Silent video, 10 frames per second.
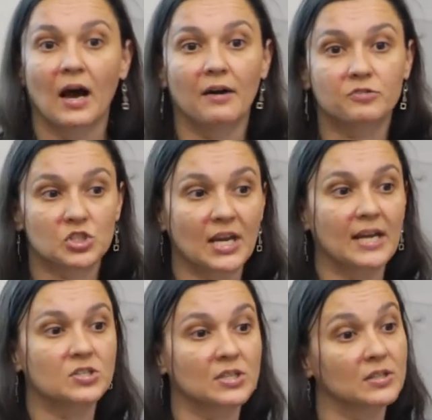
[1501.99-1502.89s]
of
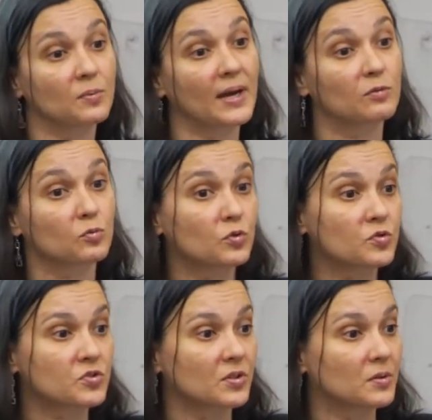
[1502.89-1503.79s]
changing the way
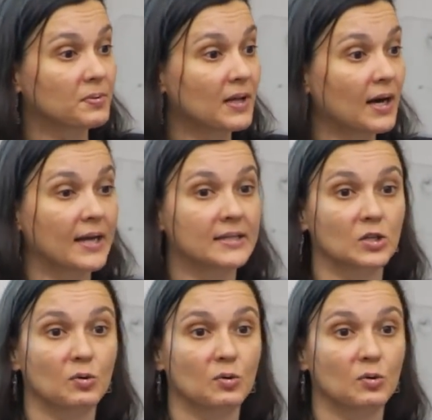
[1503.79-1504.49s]
rules are applied.